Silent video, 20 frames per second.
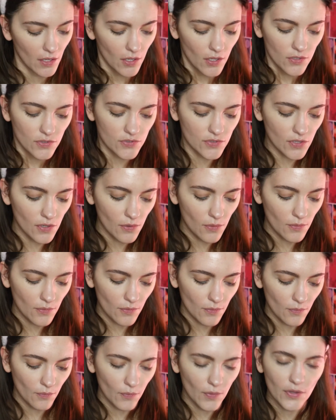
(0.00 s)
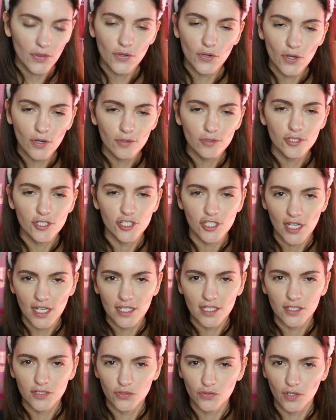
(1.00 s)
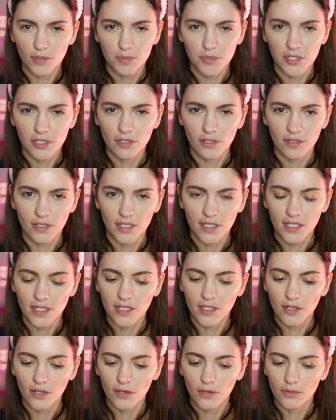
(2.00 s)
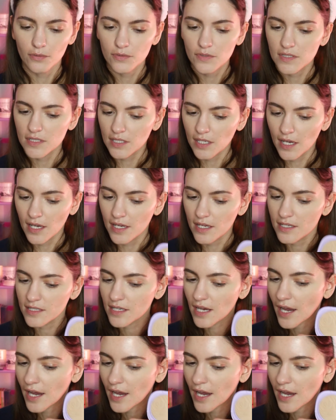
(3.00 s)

So with no shade description on the Kiko site,